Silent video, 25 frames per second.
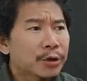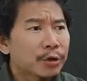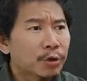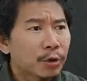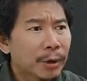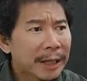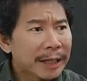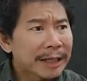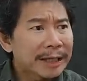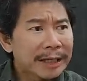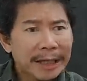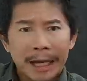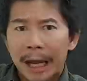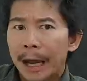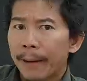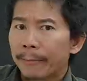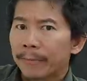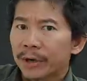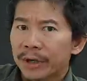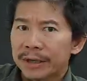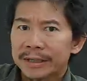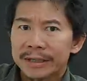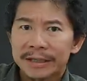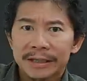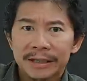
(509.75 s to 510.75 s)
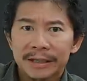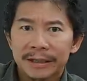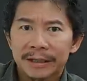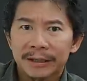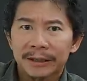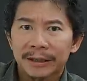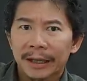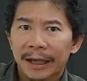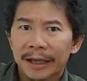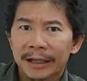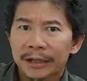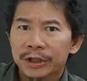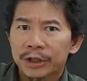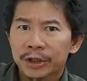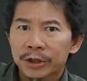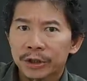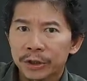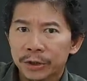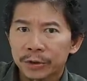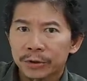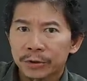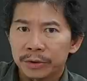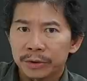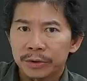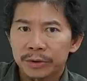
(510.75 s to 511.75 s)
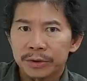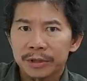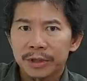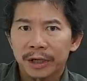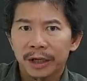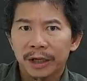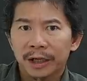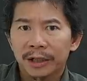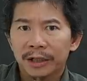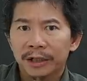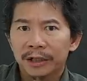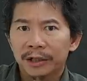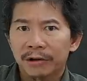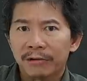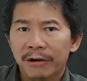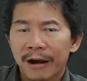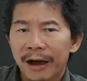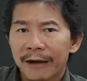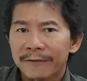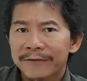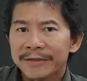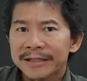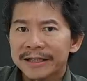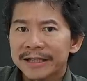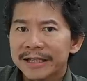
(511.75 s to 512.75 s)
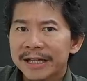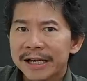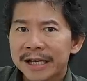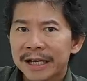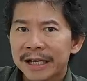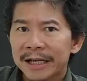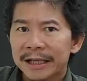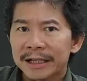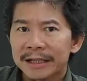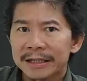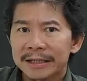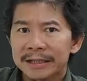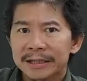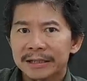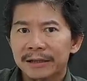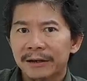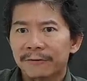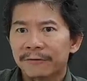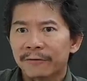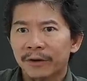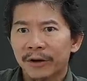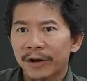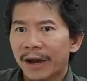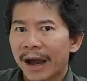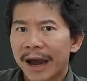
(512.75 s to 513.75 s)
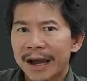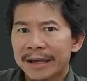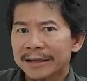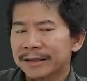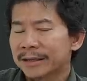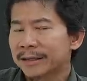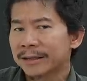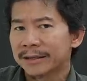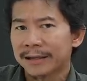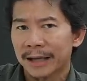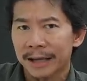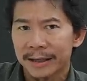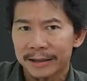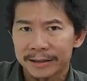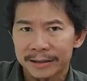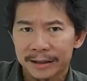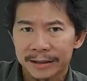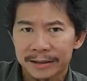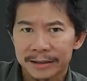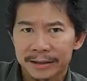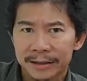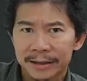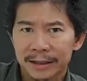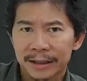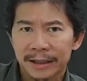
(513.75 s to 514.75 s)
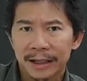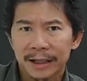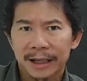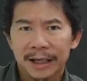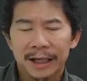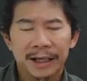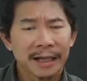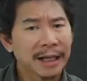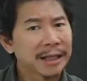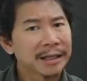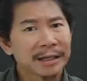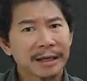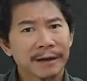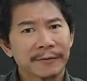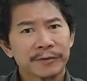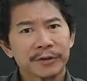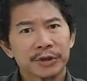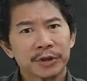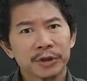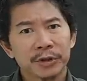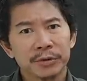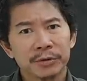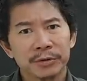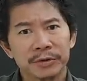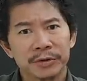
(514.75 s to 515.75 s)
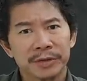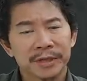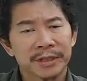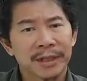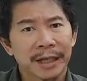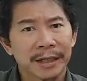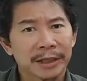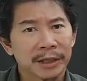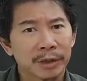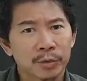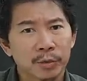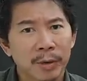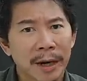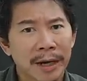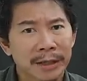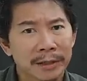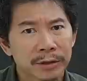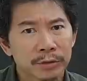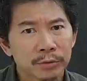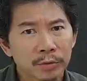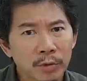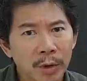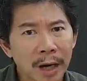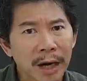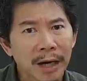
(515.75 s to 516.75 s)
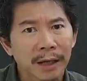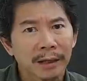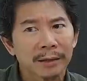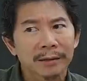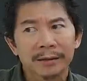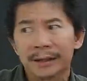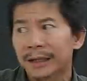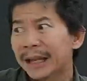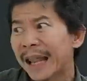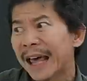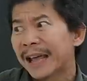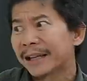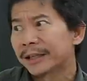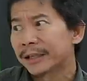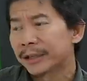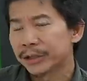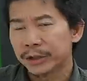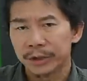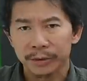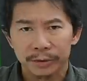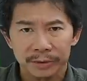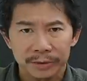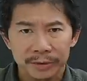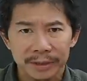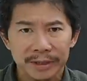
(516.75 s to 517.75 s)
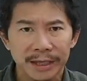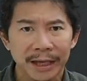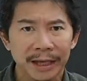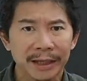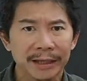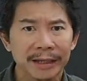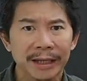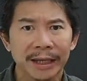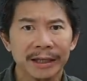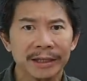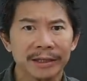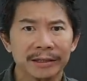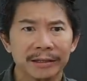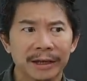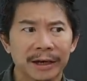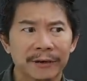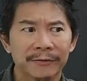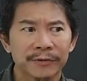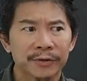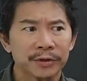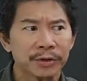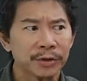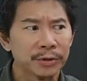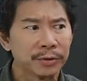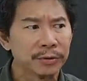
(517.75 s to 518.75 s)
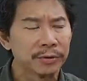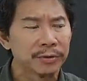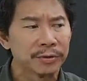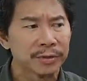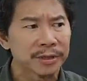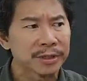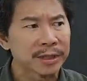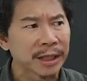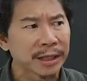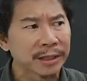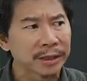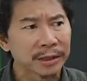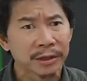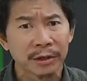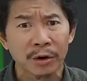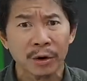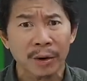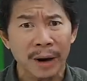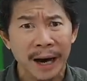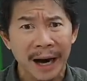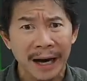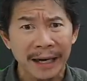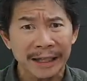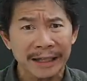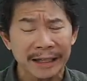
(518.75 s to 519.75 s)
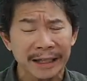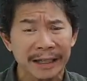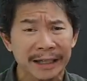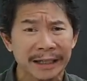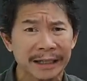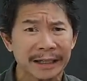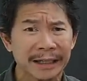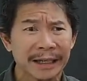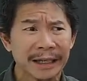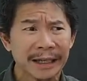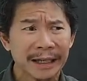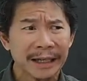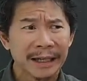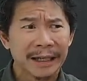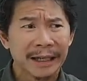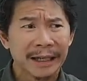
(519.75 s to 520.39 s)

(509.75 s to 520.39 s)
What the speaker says: Treat cameras like shoes. You have sneakers for your exercises. And then you have shoes that you wear to work, the leather shoes. And then you have shoes that you go hiking.